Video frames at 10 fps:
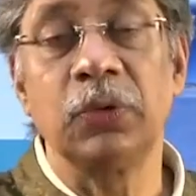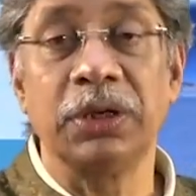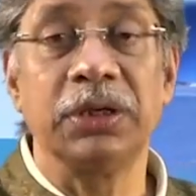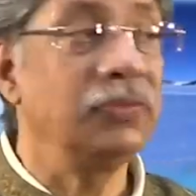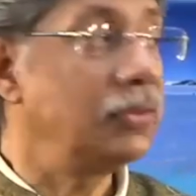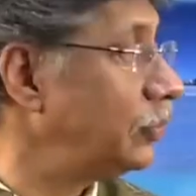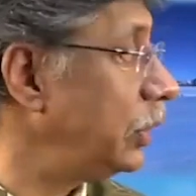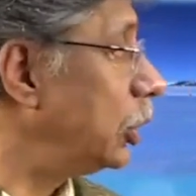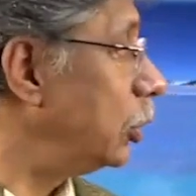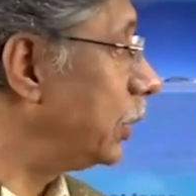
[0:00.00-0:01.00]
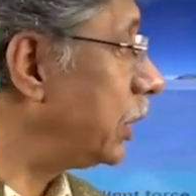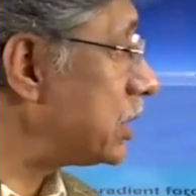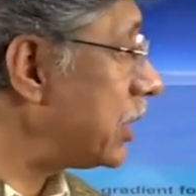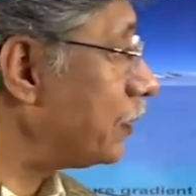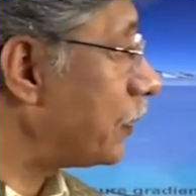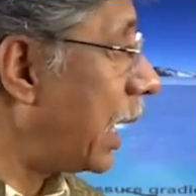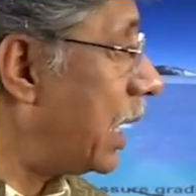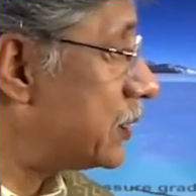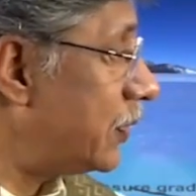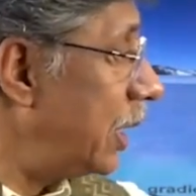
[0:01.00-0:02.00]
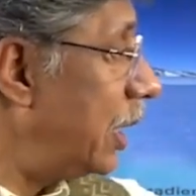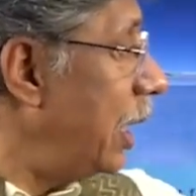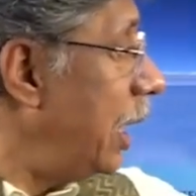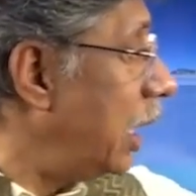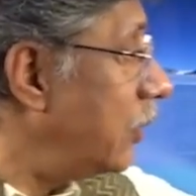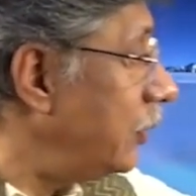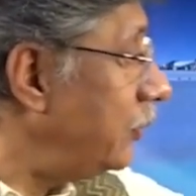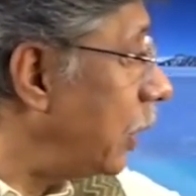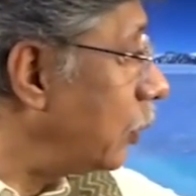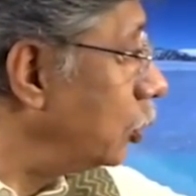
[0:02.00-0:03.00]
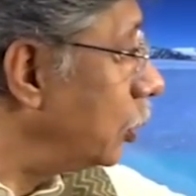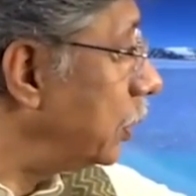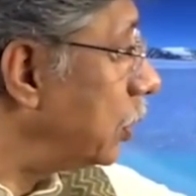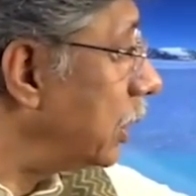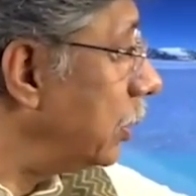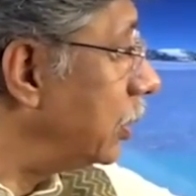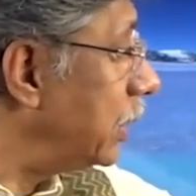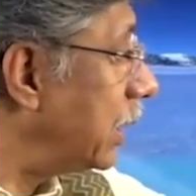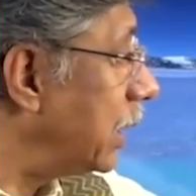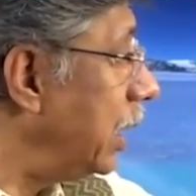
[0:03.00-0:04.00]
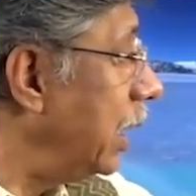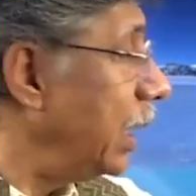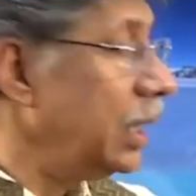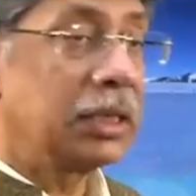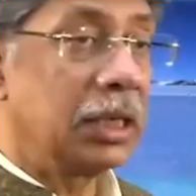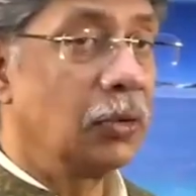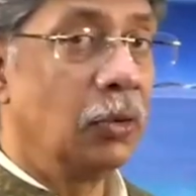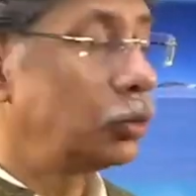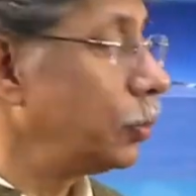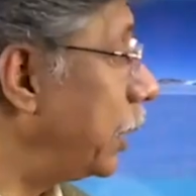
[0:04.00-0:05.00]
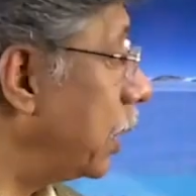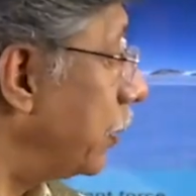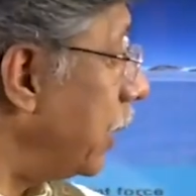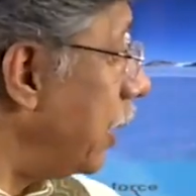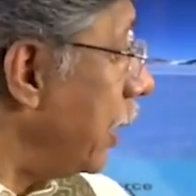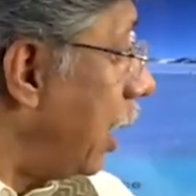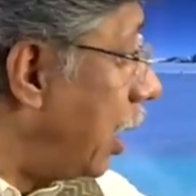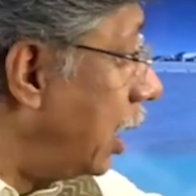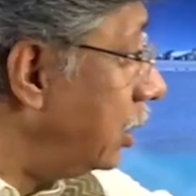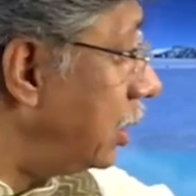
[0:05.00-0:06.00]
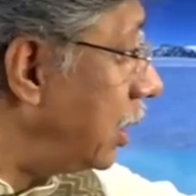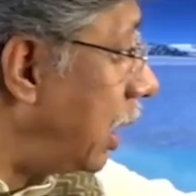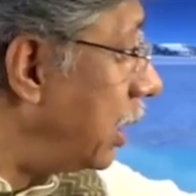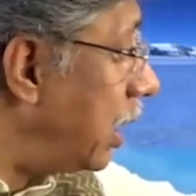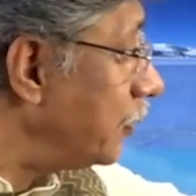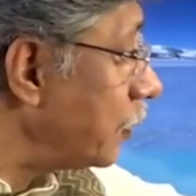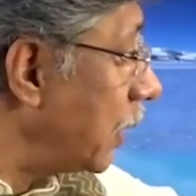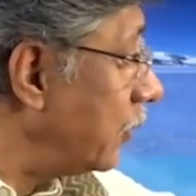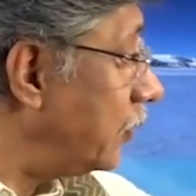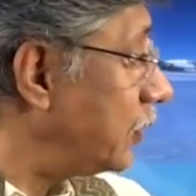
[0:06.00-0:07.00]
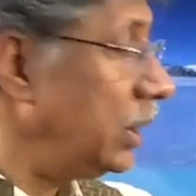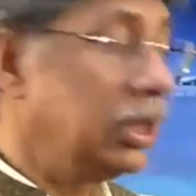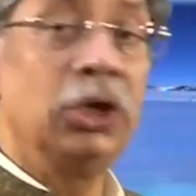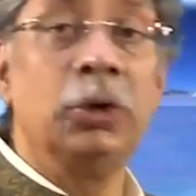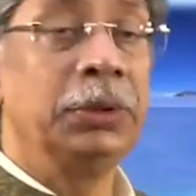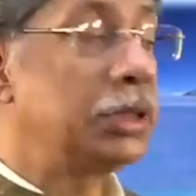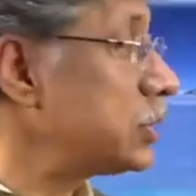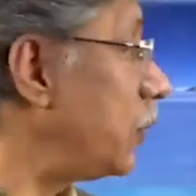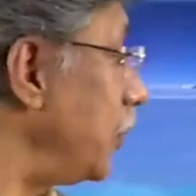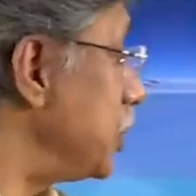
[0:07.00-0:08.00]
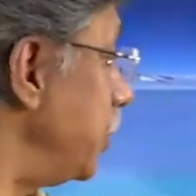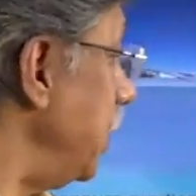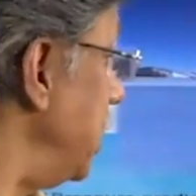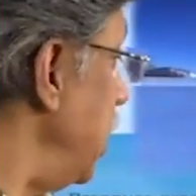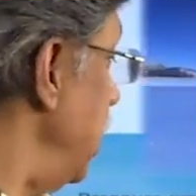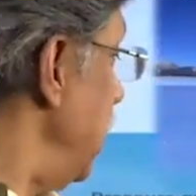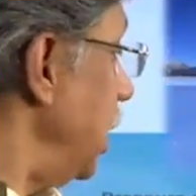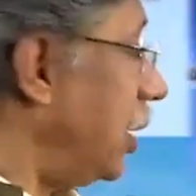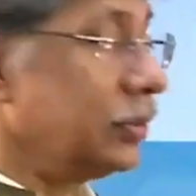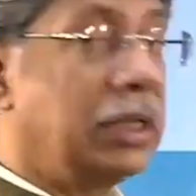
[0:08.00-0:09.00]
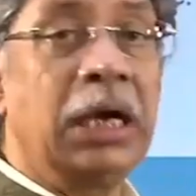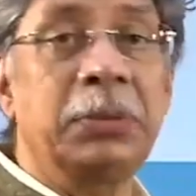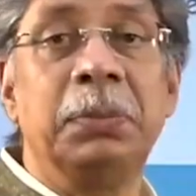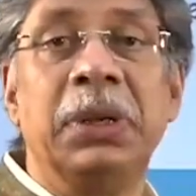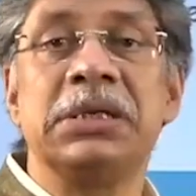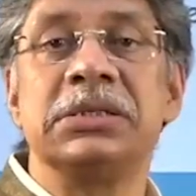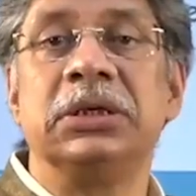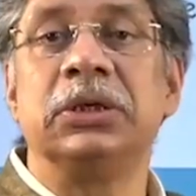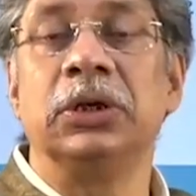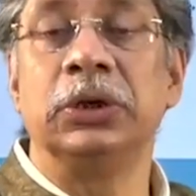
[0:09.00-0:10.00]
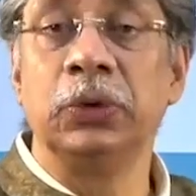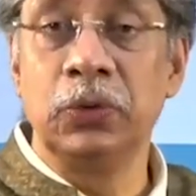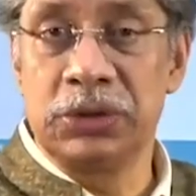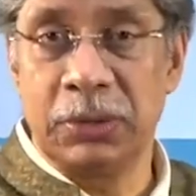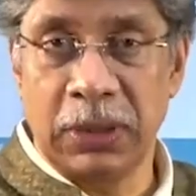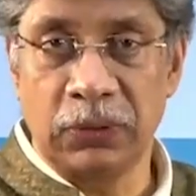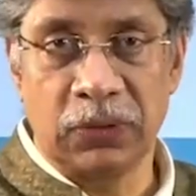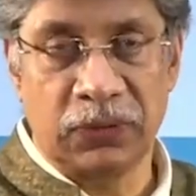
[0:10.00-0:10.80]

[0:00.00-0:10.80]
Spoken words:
to 150 kilometers as well. And when we are talking about that, it can go on to pick up 150 kilometers of a speed. Now that makes it a huge amount of